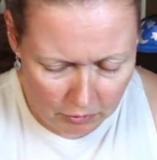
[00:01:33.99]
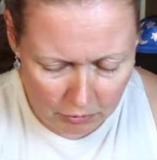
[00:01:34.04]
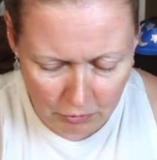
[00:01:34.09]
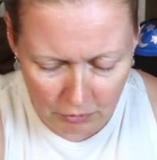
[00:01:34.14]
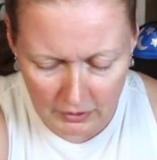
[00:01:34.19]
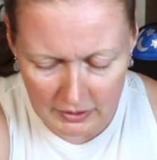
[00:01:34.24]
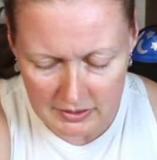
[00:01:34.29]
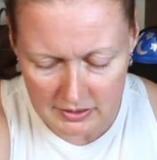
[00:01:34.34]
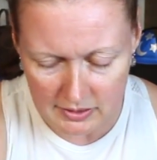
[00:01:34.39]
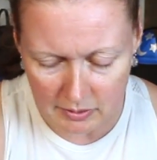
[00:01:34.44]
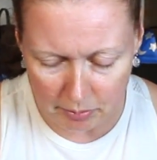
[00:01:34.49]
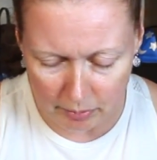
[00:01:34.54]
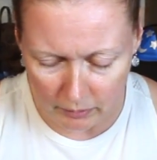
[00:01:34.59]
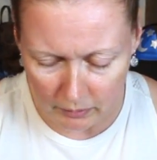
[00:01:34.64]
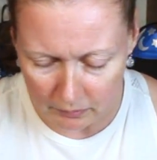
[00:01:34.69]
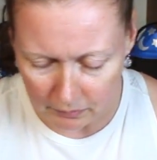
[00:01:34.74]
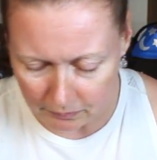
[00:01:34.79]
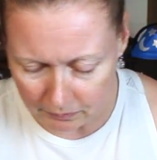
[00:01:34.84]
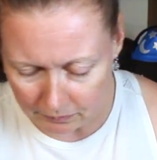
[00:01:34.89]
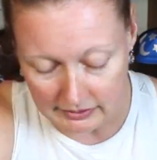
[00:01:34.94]
Front
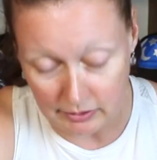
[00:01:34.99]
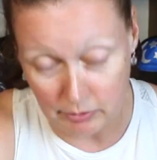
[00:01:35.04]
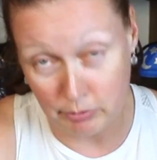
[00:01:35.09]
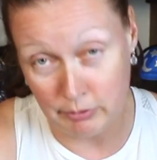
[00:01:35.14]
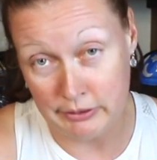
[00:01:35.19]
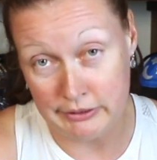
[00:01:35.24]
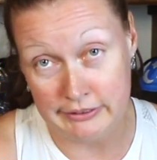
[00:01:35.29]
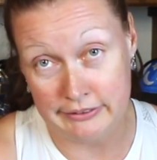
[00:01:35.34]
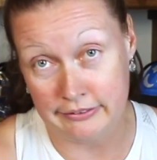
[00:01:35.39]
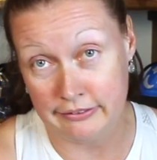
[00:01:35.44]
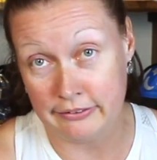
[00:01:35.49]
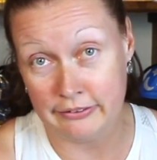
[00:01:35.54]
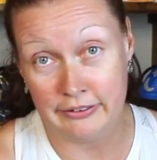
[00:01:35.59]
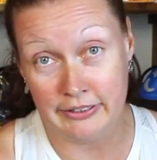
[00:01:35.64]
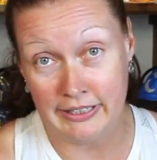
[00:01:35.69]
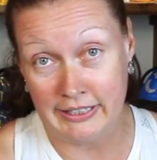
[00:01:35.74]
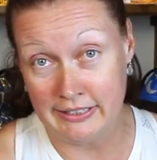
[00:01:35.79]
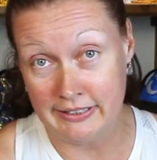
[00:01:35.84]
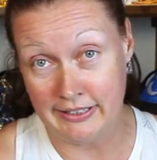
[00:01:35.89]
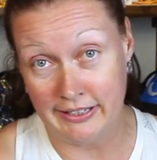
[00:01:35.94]
zipper. We're just going to go
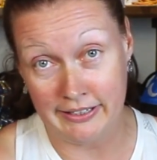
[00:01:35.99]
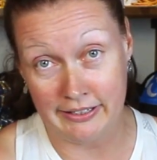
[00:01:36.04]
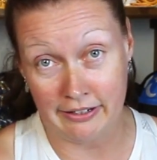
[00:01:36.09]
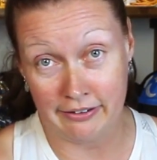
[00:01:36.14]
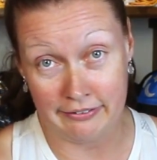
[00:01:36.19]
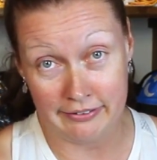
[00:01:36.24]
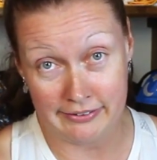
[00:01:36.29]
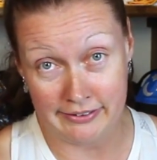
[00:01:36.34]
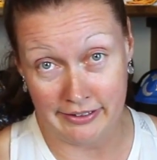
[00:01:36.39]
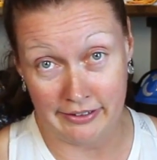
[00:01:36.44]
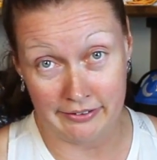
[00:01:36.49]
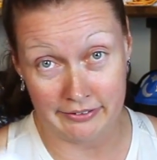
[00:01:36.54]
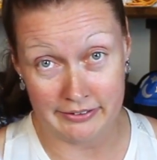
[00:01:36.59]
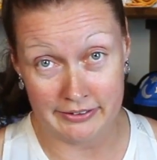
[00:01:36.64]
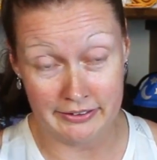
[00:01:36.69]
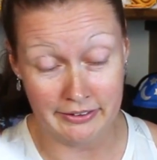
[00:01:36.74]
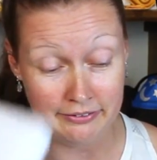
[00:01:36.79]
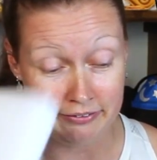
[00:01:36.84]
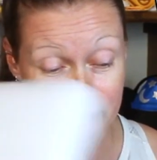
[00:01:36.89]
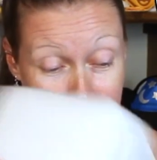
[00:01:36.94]
ahead and take all this out.
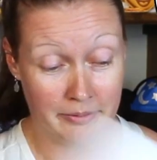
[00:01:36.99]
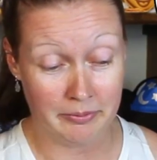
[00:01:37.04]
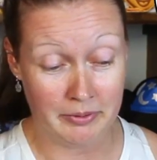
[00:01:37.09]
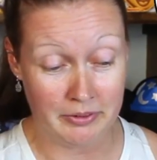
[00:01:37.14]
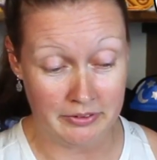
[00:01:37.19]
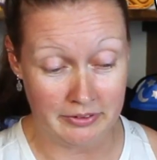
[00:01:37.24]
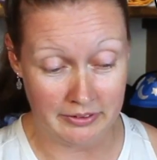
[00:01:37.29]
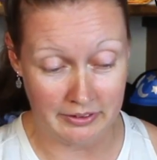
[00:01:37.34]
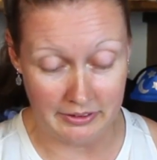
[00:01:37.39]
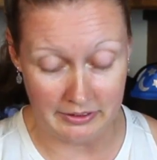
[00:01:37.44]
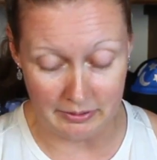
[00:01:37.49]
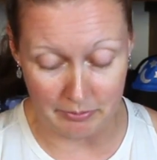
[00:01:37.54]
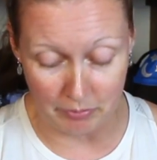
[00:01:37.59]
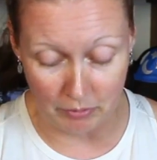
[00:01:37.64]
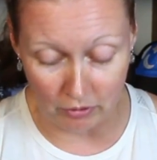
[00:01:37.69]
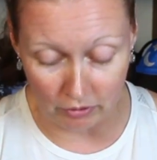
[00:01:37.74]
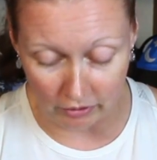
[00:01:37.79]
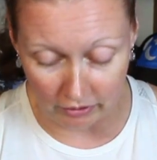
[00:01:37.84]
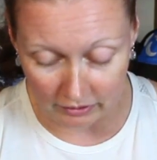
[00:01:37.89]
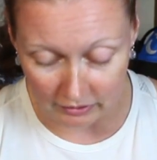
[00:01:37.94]
Y'all know I'm using this
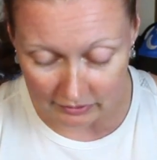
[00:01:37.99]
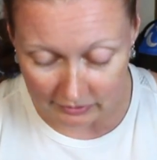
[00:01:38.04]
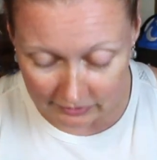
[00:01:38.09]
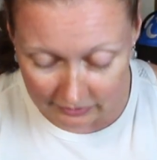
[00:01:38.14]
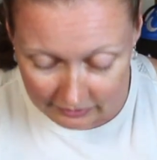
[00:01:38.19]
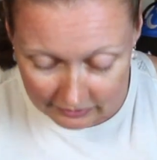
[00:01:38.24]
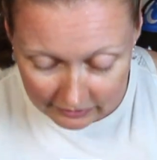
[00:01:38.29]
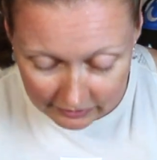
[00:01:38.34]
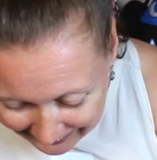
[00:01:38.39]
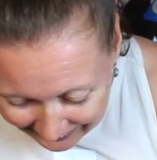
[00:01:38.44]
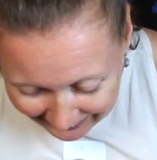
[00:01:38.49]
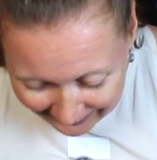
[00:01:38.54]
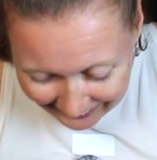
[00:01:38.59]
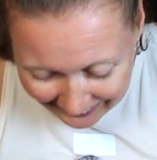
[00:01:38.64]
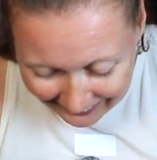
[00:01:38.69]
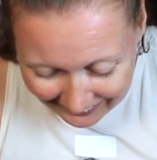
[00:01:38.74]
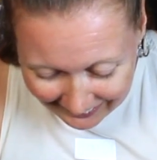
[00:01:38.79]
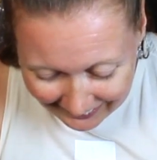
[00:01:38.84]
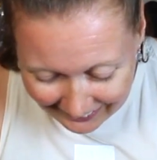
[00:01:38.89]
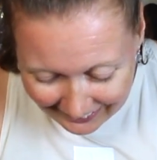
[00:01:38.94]
tomorrow.
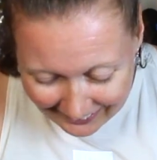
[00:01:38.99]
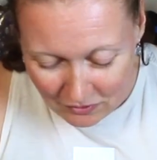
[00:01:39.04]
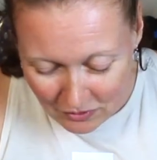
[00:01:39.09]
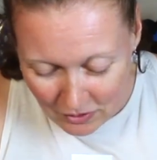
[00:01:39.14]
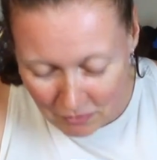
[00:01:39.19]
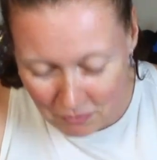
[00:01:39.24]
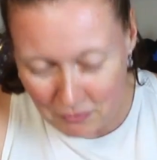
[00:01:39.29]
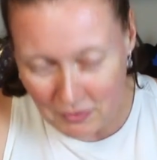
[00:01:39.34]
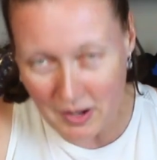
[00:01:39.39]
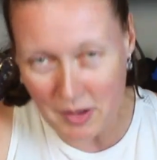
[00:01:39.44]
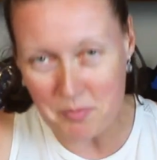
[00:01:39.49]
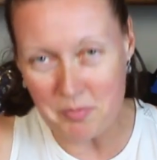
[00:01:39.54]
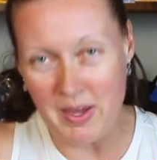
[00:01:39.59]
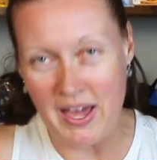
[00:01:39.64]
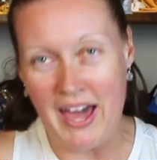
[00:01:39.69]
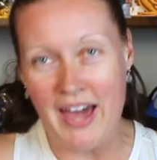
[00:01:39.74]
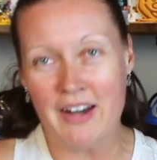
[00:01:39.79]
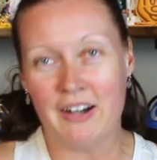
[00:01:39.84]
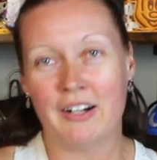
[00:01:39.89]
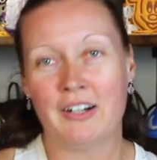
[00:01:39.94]
The front
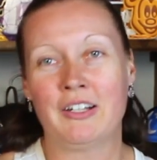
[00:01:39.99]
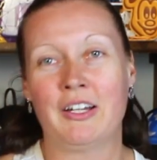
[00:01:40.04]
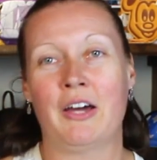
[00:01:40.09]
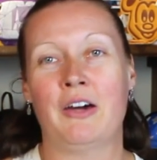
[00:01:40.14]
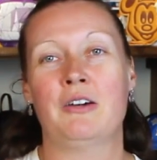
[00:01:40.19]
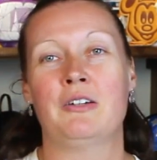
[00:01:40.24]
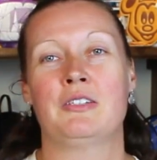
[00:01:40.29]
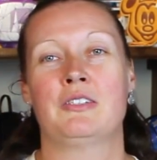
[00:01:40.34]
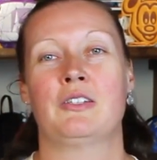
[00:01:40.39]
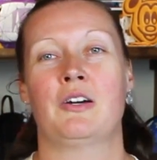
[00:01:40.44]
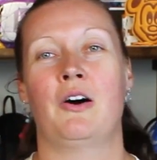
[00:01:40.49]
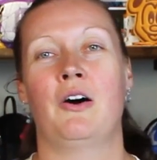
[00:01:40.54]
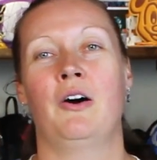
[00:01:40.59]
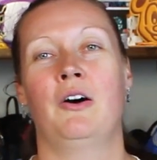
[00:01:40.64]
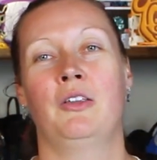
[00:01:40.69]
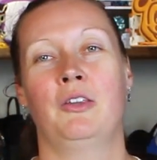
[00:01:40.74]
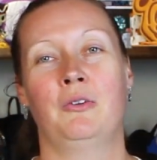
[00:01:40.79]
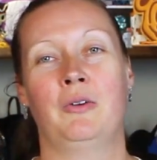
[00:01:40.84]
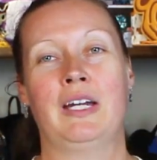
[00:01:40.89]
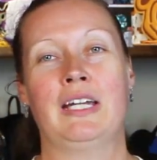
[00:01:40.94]
pattern goes
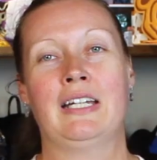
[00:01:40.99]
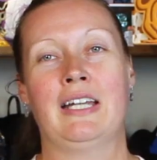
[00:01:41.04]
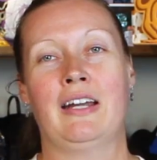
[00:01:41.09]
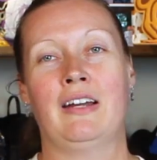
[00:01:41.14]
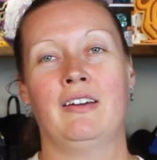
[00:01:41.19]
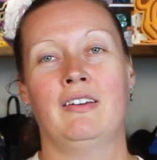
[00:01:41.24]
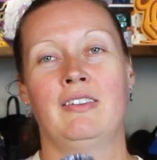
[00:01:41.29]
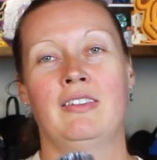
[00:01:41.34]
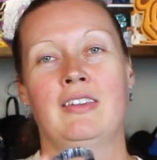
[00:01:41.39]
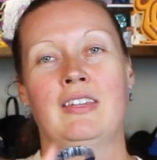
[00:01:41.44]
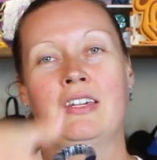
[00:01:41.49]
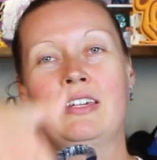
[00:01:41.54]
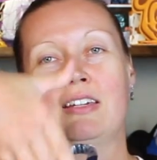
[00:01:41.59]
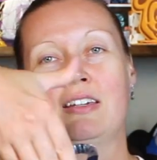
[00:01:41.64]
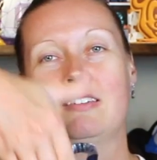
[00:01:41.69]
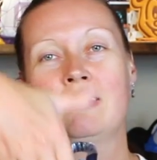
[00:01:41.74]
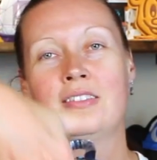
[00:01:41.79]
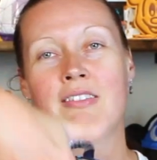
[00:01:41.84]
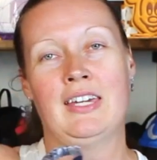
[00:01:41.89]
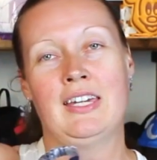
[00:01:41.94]
all the way down
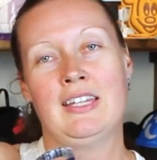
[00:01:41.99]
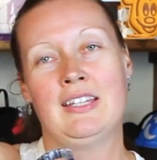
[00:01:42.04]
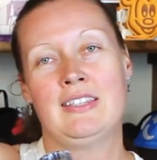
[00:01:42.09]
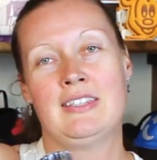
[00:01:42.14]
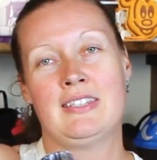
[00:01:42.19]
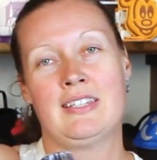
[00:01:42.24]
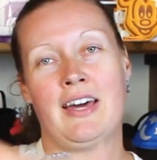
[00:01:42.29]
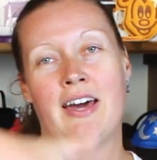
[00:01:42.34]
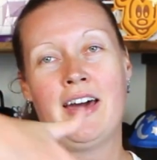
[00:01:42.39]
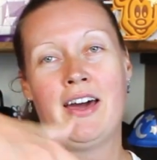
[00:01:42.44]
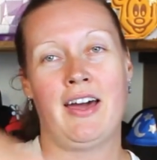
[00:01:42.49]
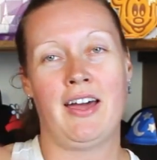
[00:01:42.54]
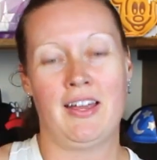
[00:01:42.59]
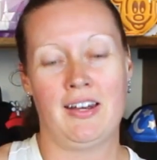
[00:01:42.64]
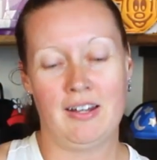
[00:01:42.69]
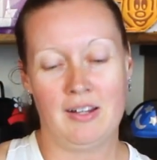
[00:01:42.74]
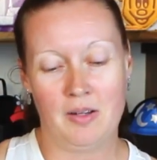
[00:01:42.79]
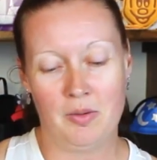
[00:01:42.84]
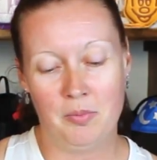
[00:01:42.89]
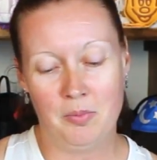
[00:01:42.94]
the inside.